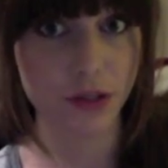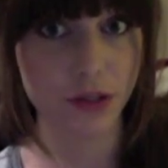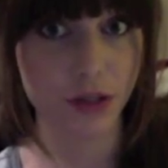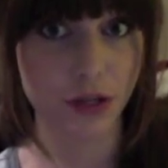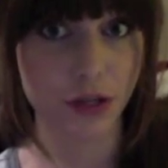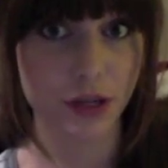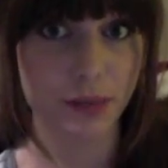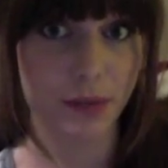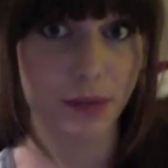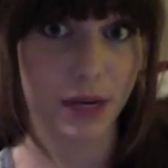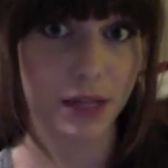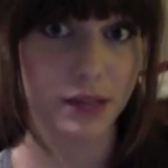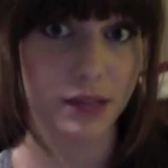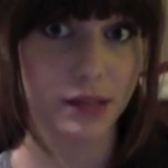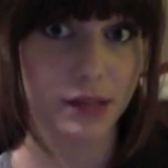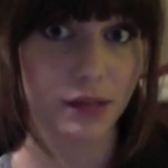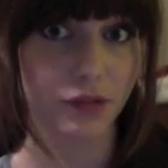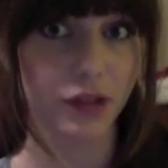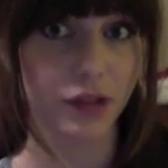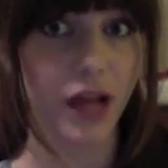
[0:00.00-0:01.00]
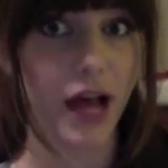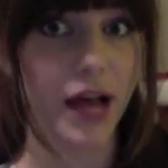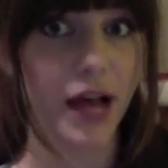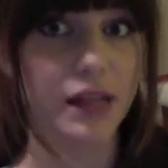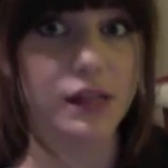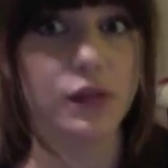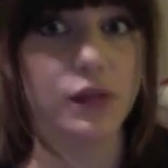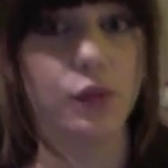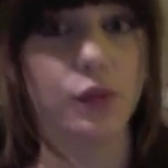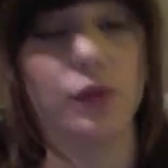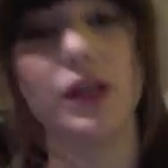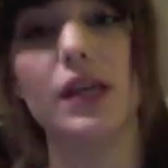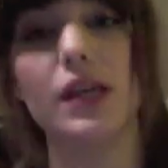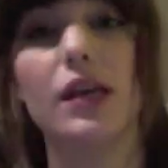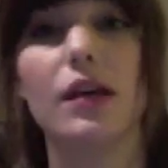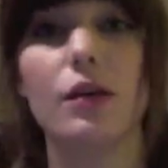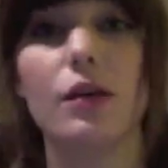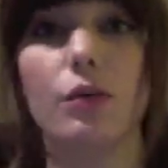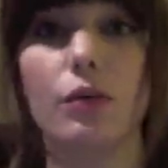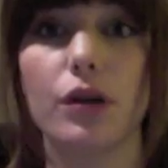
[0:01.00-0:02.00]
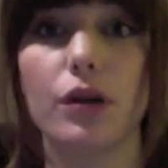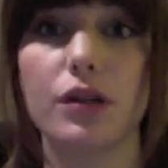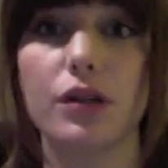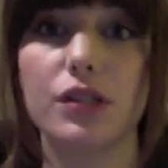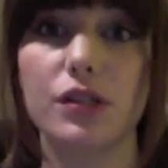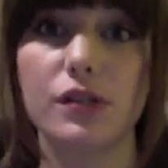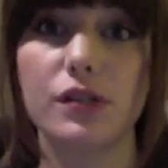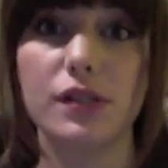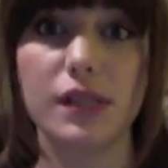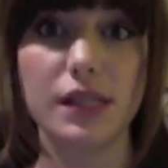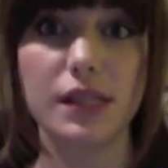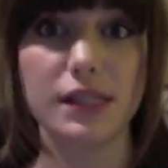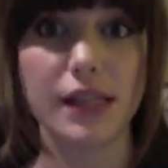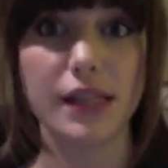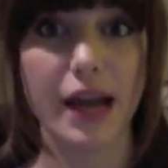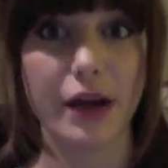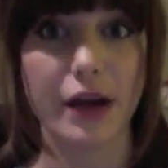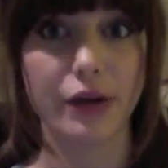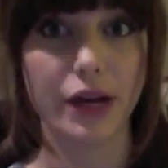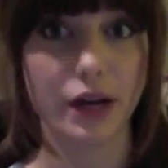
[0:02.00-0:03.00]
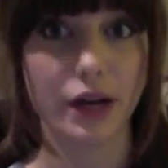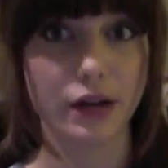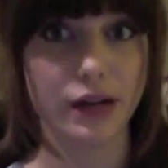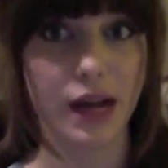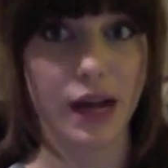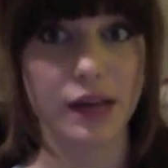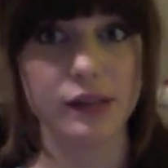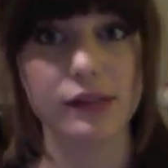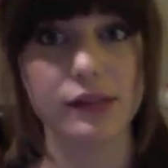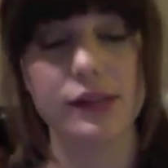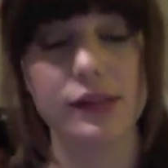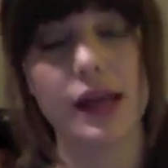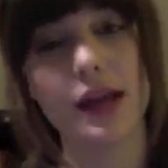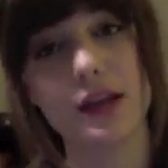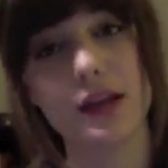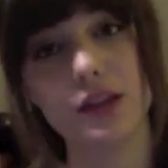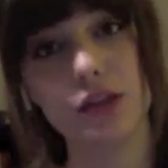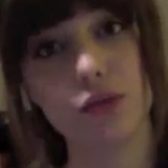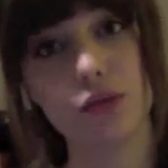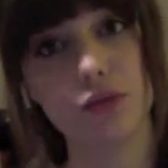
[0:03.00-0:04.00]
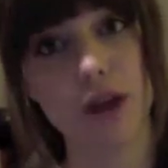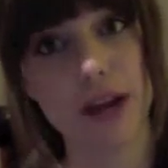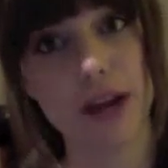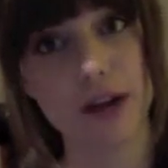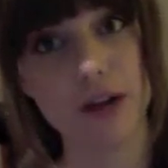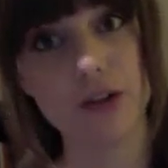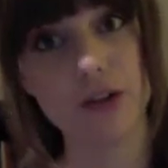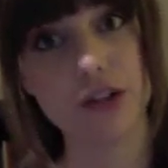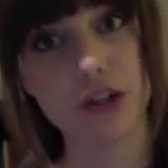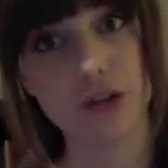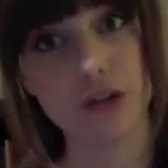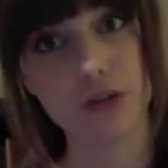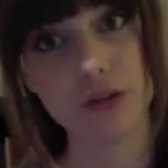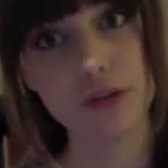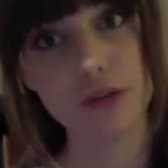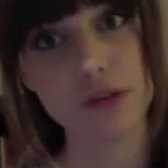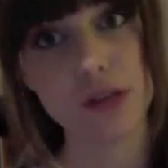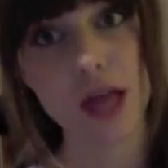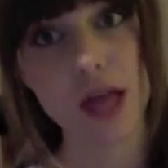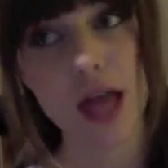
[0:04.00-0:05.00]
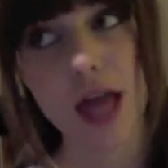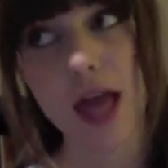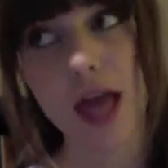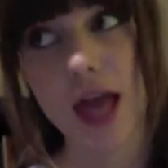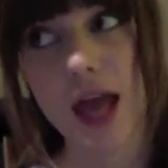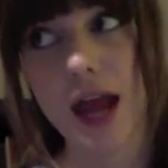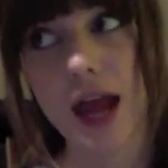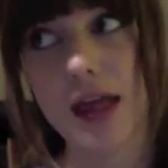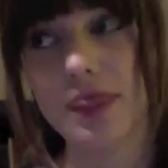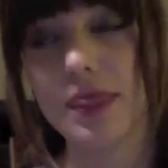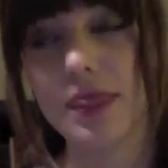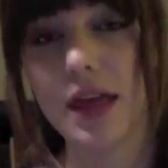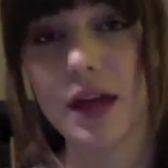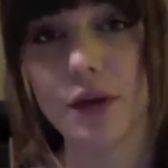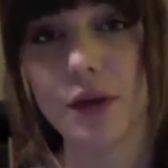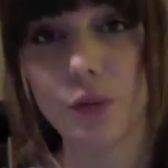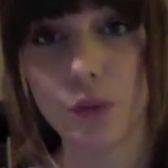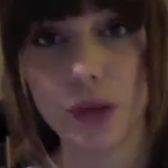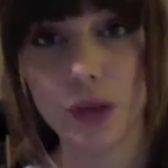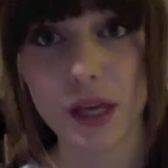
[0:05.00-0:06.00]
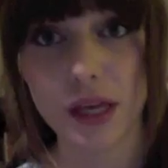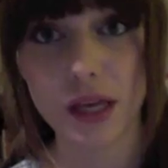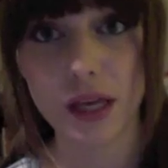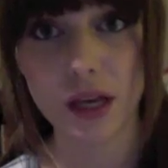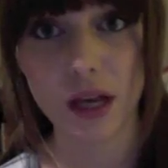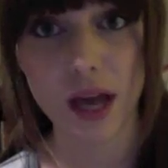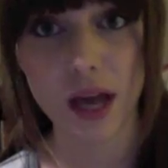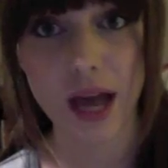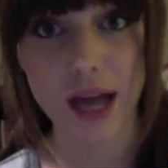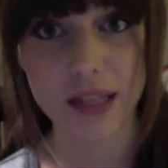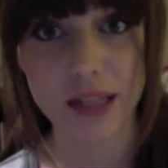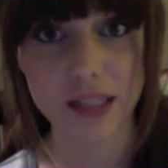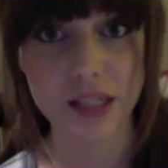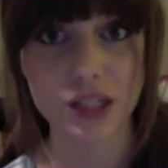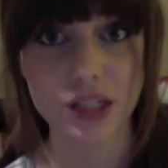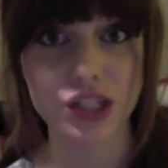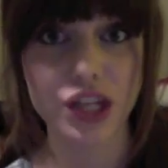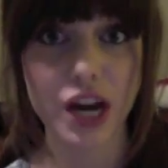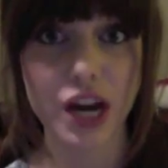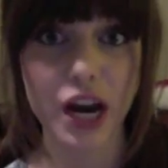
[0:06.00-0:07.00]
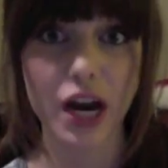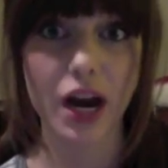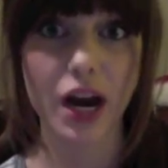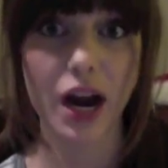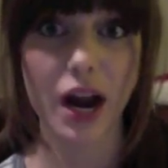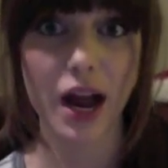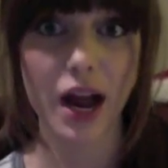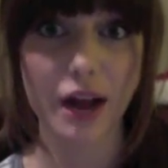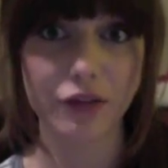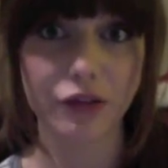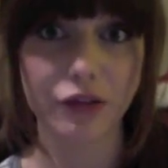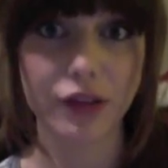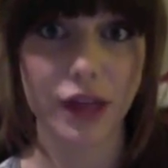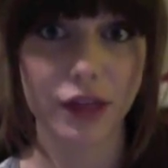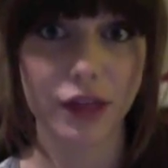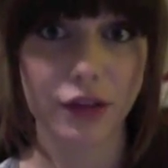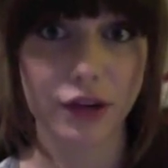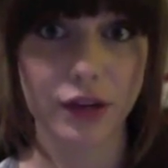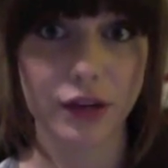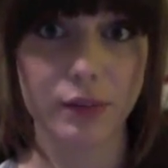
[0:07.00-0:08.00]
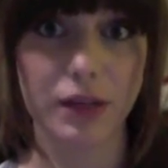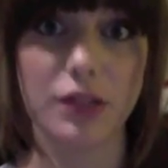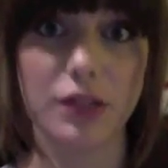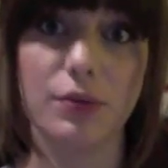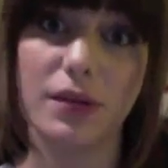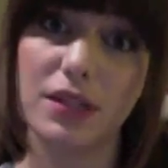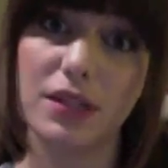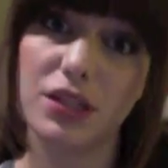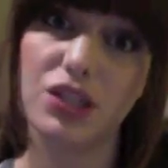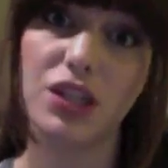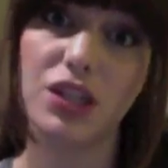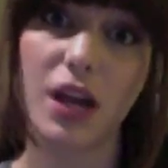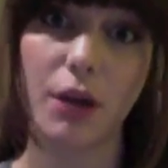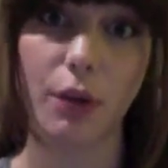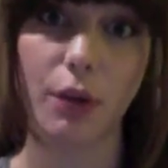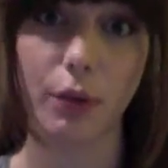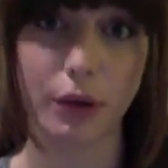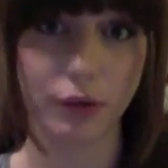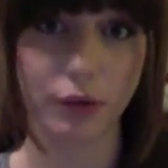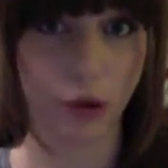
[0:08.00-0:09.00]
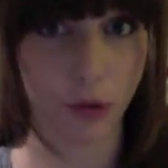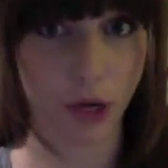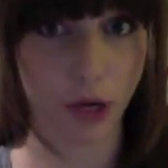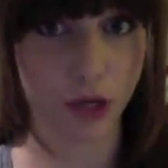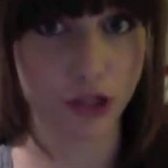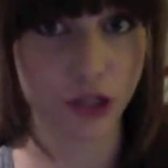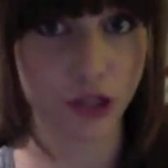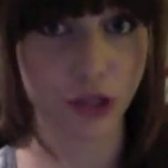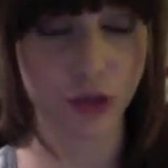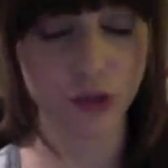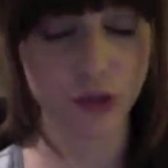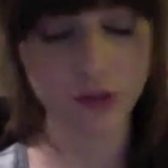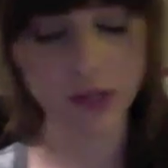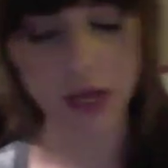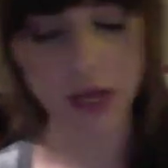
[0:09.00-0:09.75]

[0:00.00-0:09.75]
30 minutes of class, we were to sit down at our desks and to write in our journals. And then we had to share, after that 30 minutes, we had to share what we wrote in our journals.